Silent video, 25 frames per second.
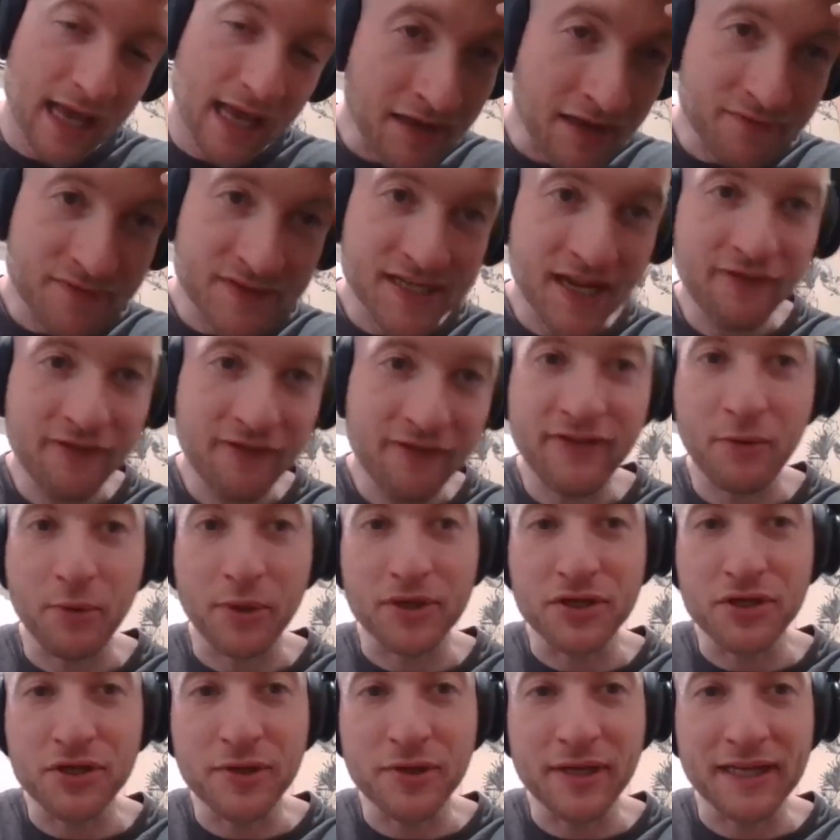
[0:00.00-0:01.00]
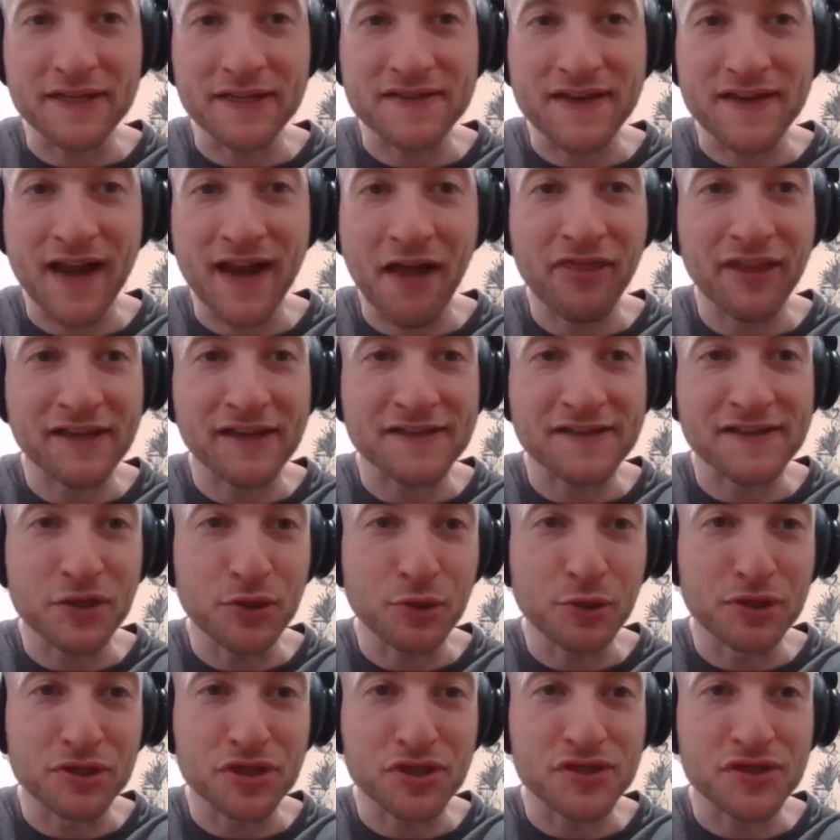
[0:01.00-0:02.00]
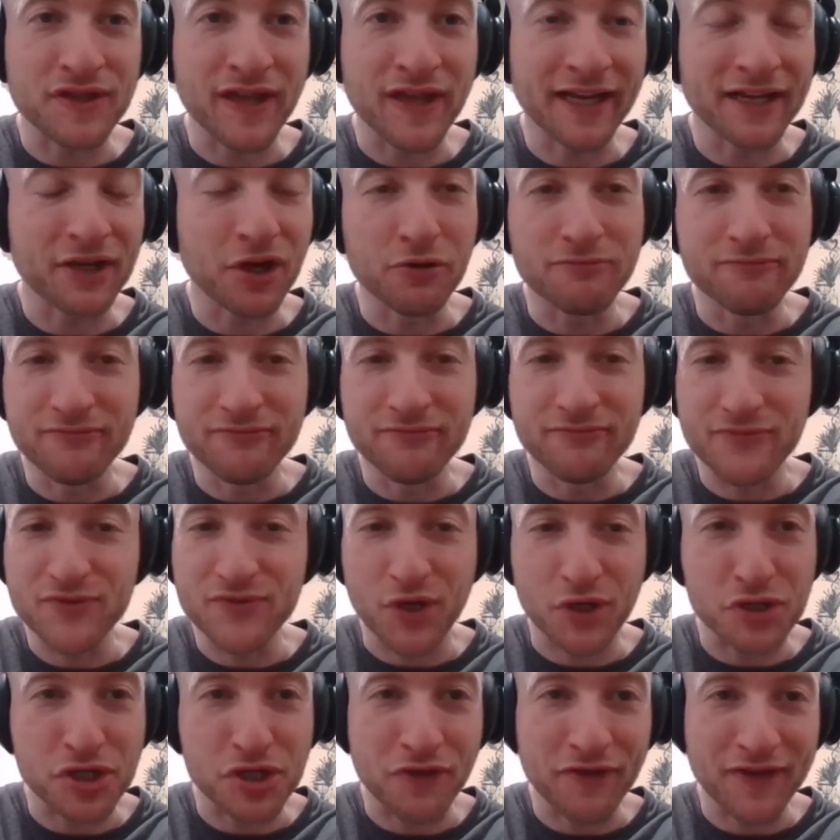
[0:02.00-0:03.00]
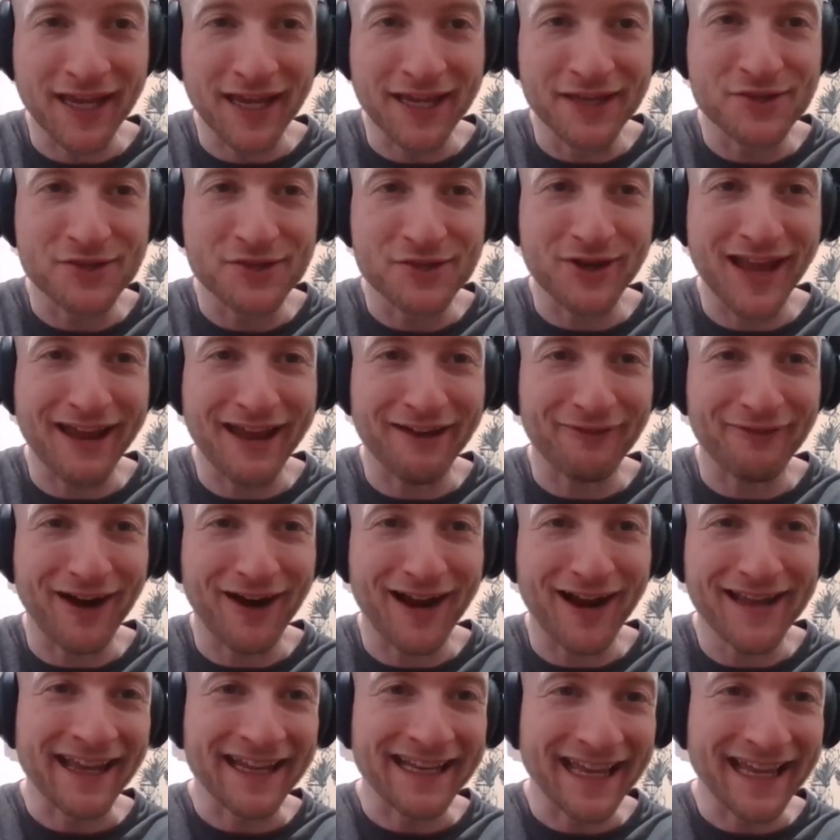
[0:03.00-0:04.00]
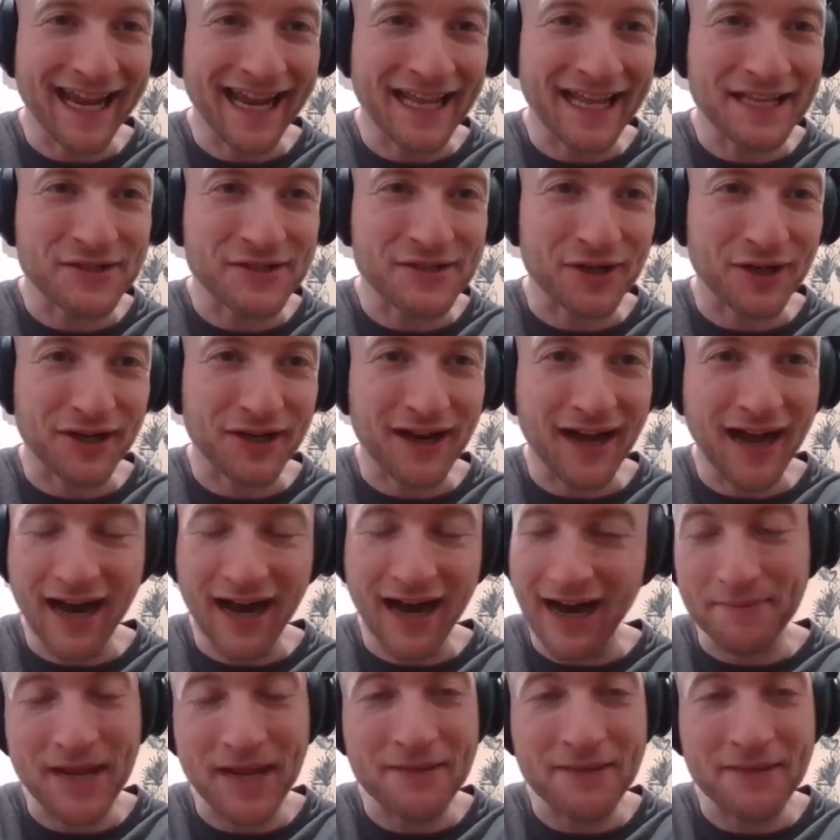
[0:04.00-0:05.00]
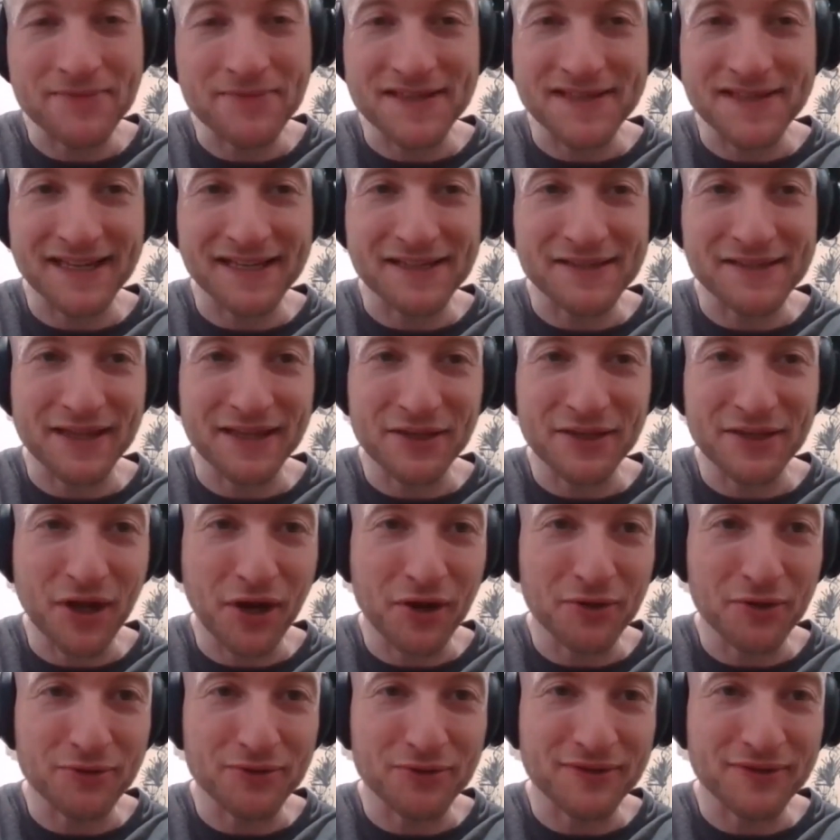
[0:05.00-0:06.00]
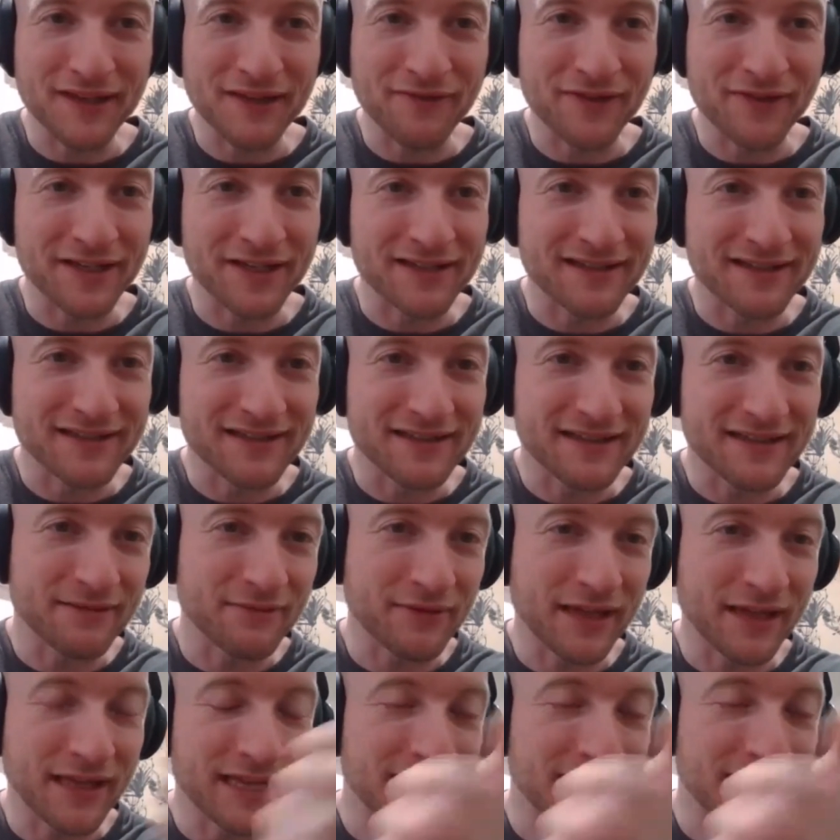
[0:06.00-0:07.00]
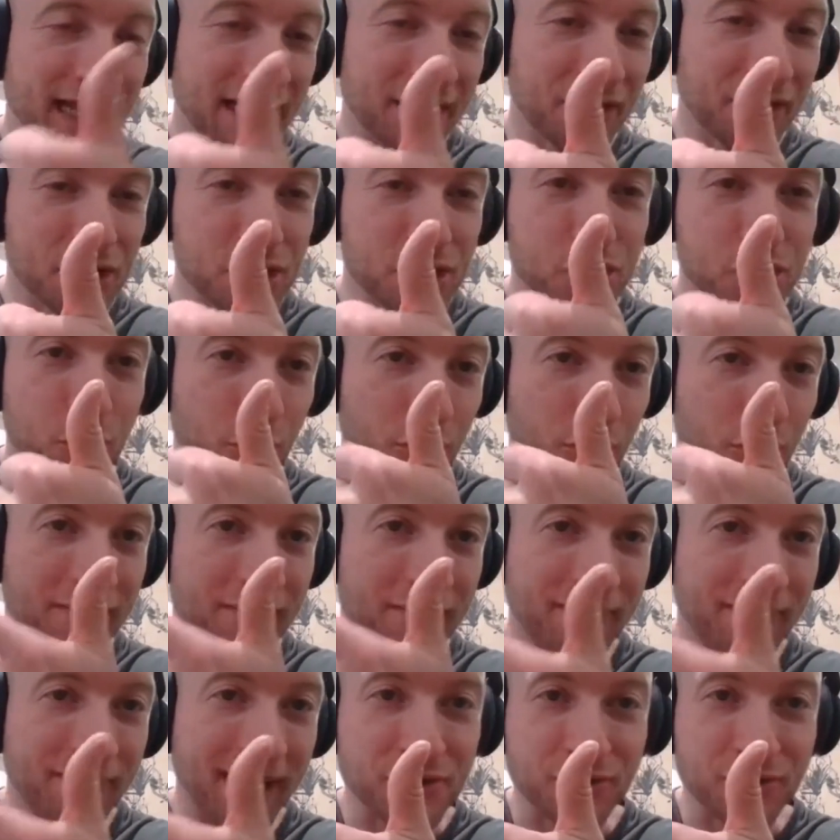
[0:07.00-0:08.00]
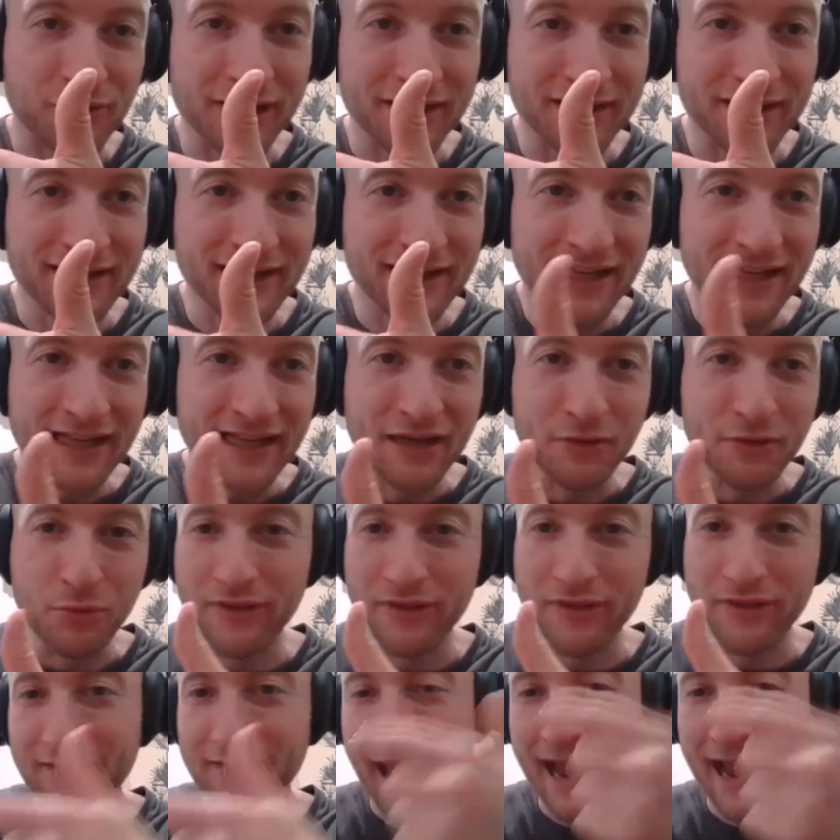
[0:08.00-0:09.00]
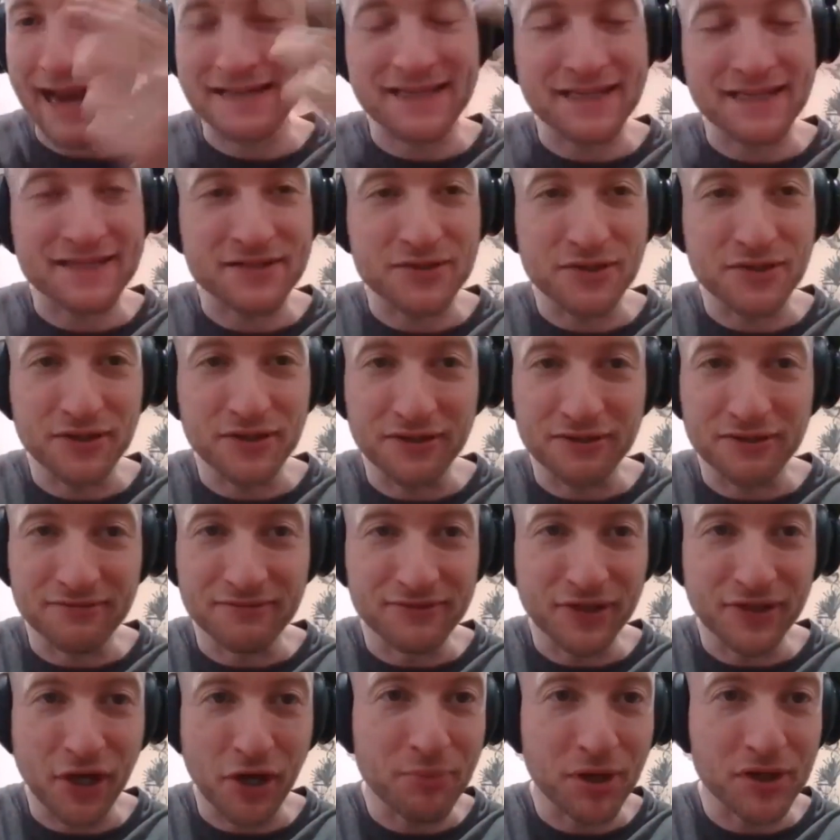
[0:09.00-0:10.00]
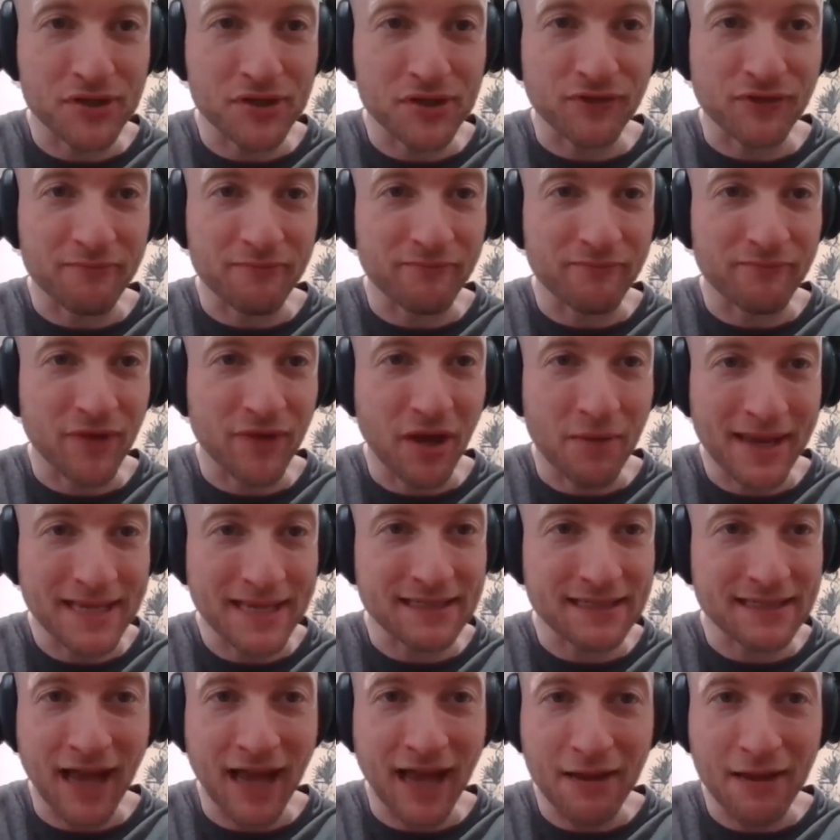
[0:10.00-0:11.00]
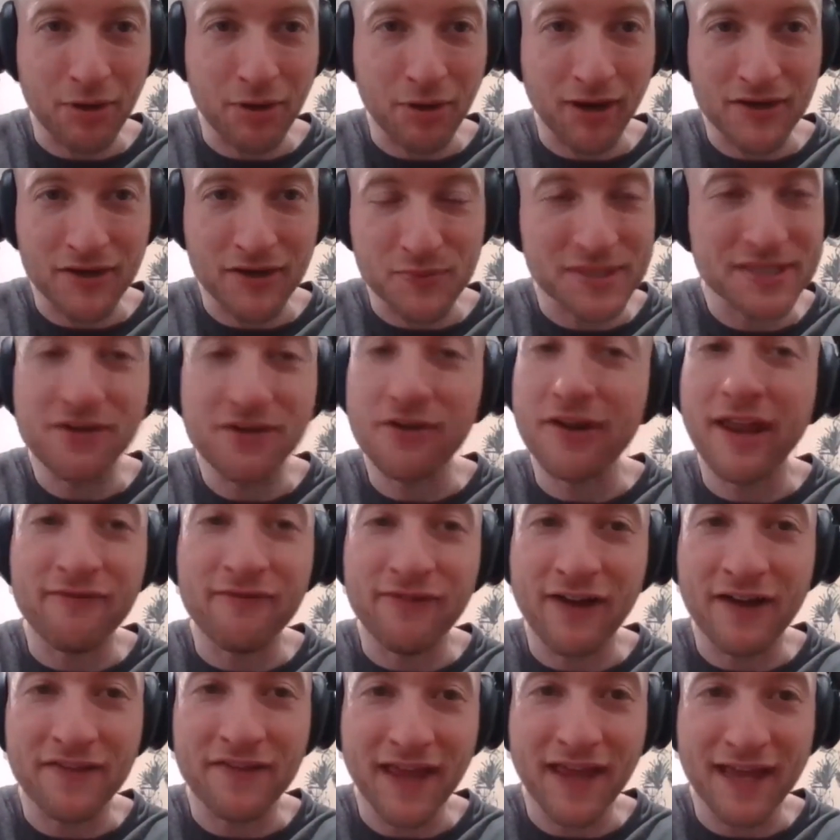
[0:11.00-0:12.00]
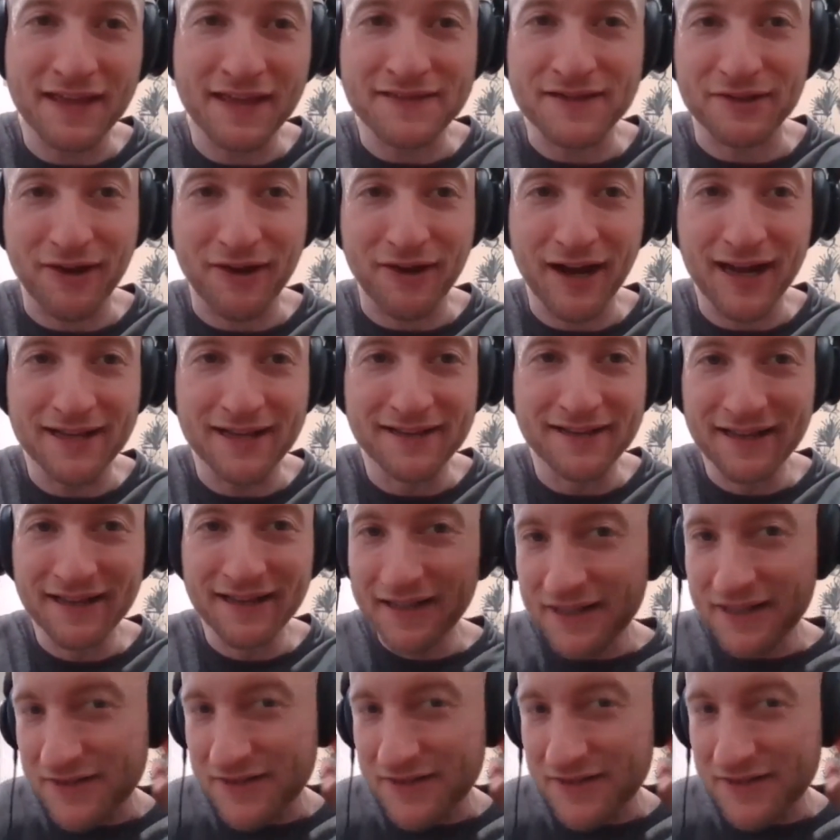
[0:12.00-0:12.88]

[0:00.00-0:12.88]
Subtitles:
A lot of stuff that we're doing is not things that you can just go search on the internet and get an answer. And sometimes it's things that, even in English or in Mandarin with access to great books from amazing libraries, we still can't find the answer, right?